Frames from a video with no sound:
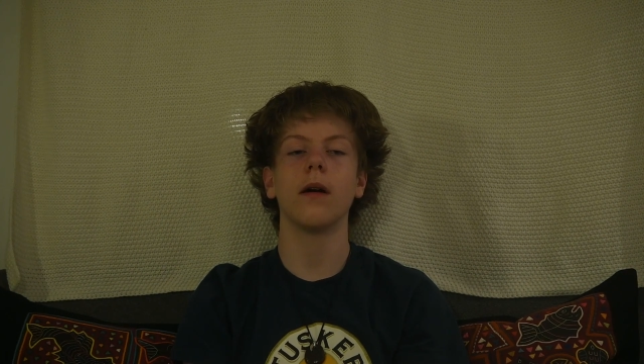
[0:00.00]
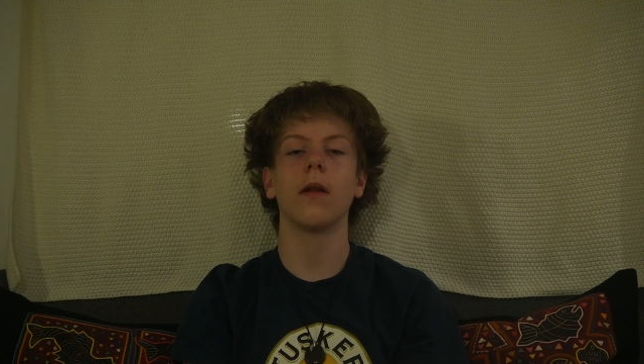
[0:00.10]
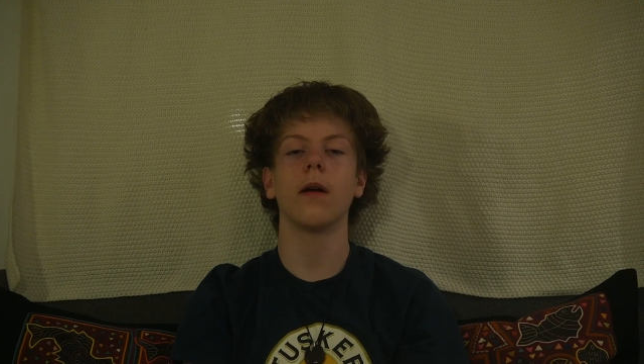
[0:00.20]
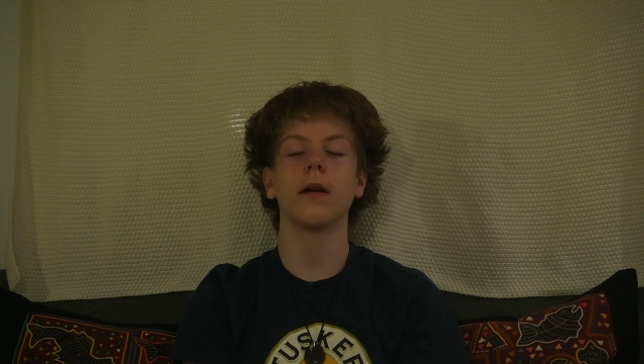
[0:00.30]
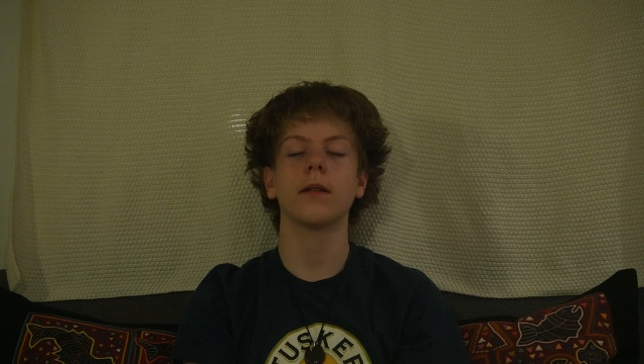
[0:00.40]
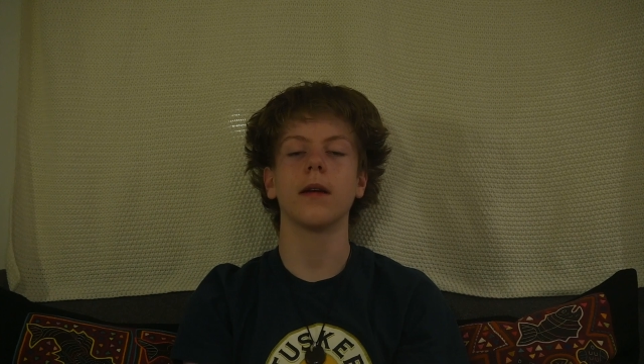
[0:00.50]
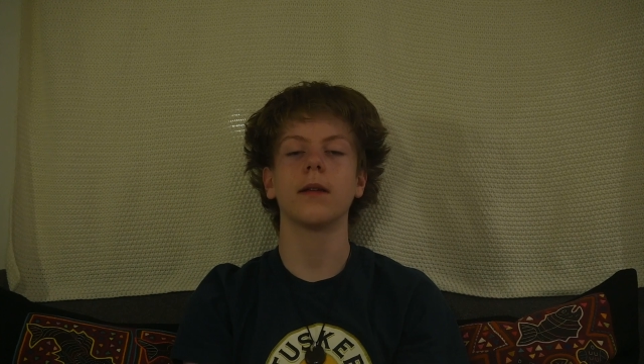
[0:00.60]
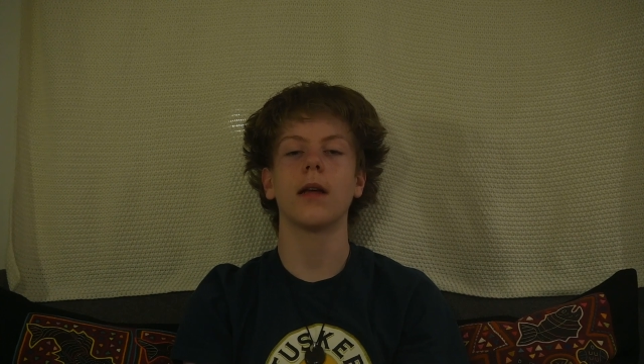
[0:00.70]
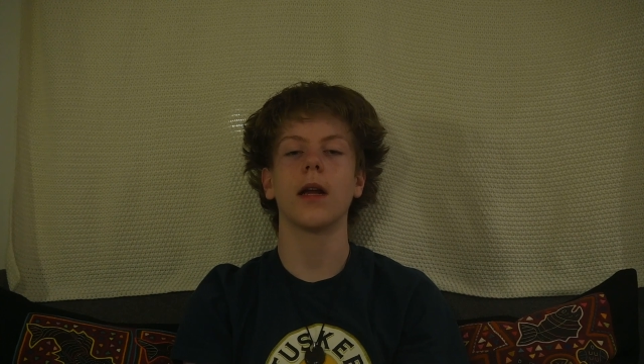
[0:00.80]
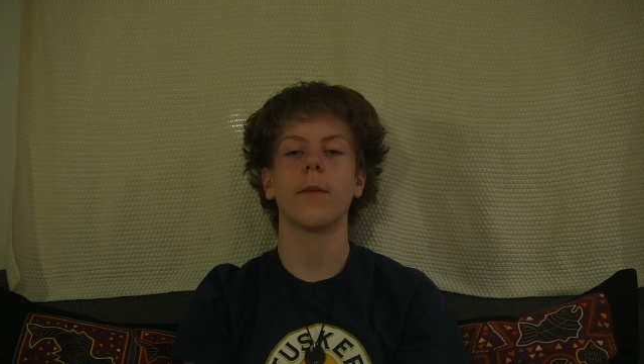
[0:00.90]
alongside
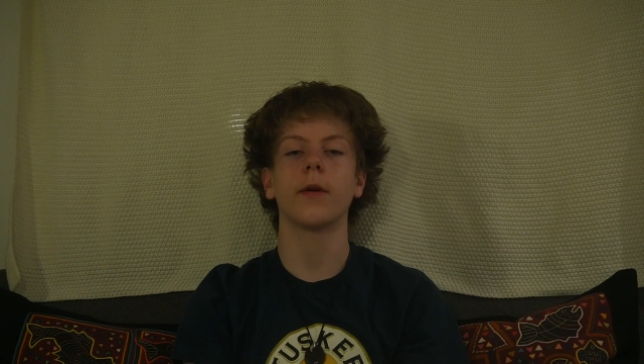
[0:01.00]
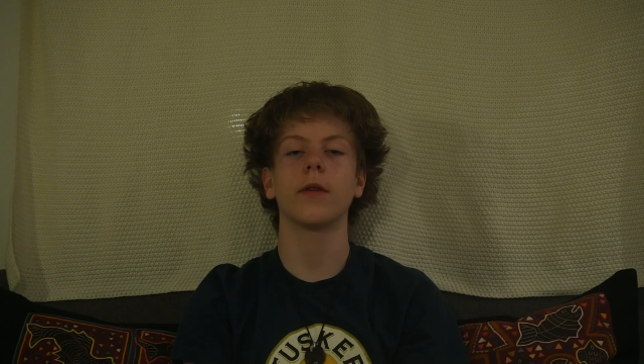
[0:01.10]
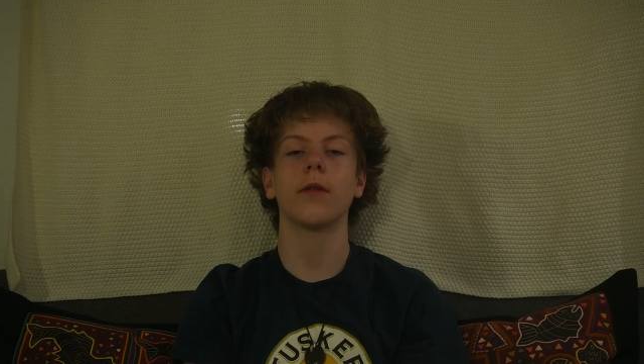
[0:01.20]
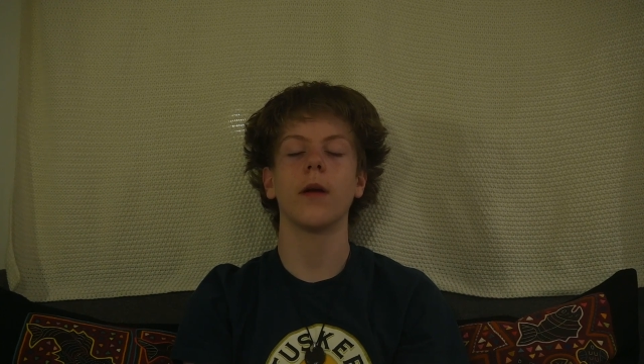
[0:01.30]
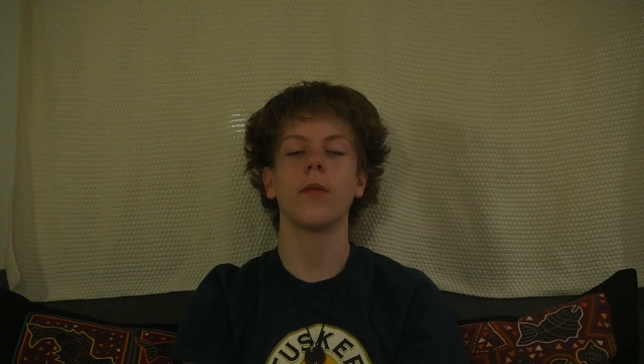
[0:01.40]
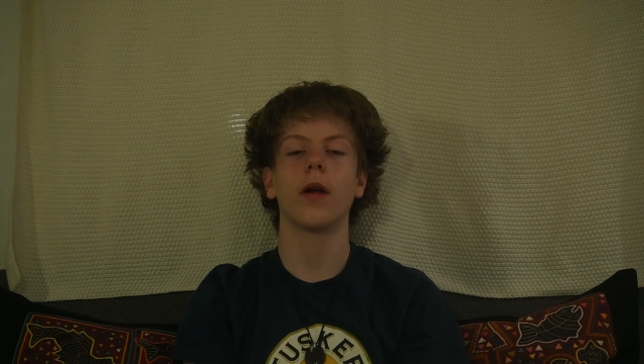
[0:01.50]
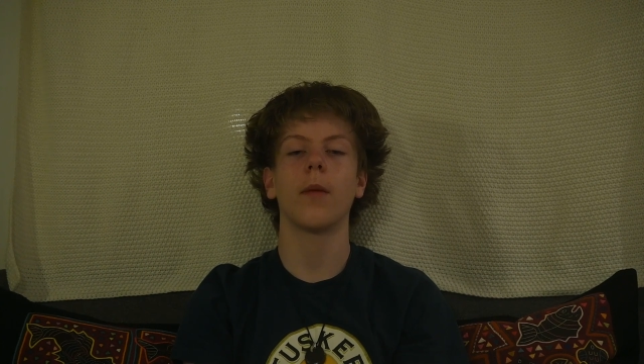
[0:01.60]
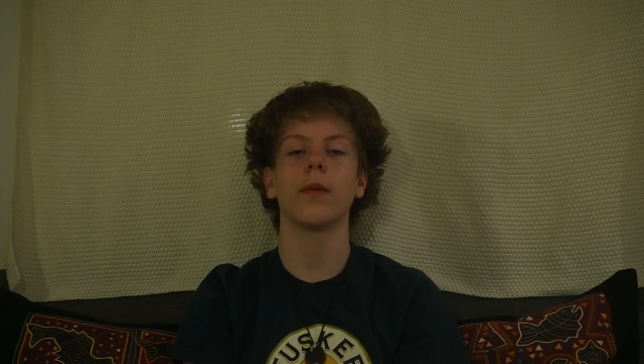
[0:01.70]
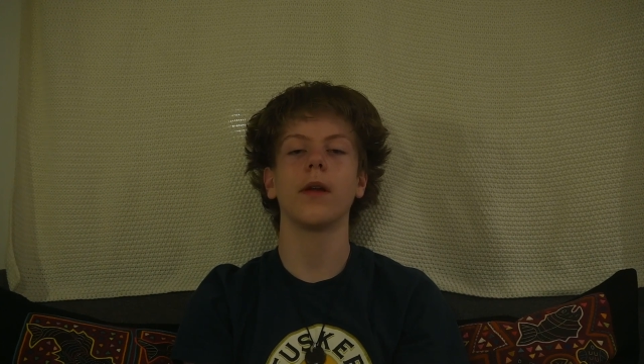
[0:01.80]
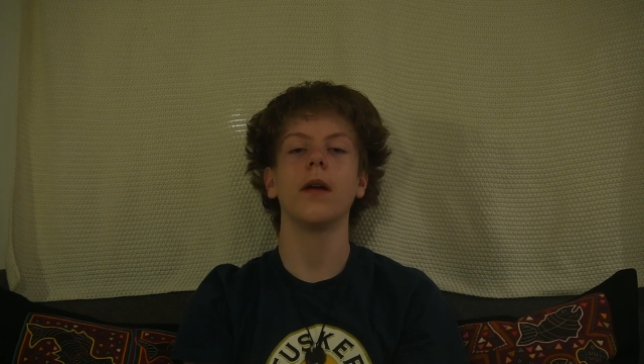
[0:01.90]
setting up a trade
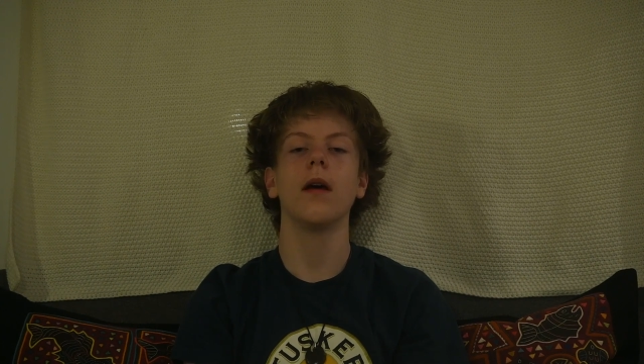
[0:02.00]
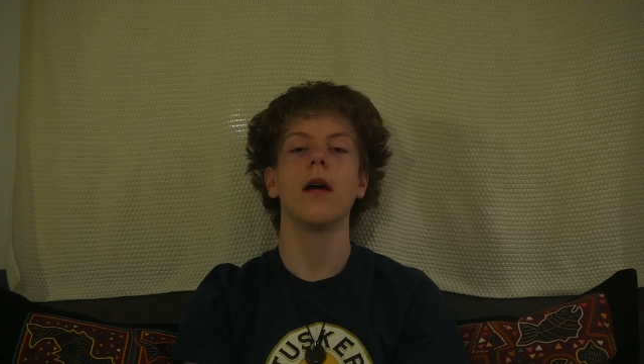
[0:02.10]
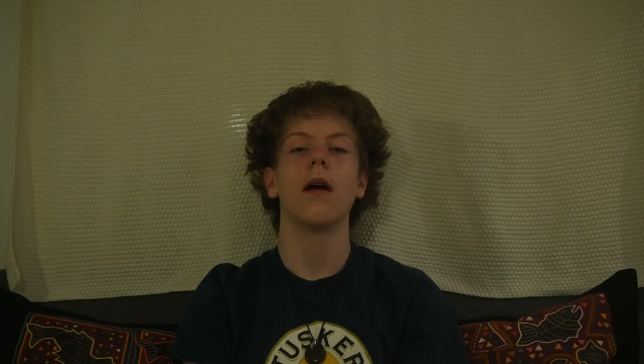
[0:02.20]
monopoly,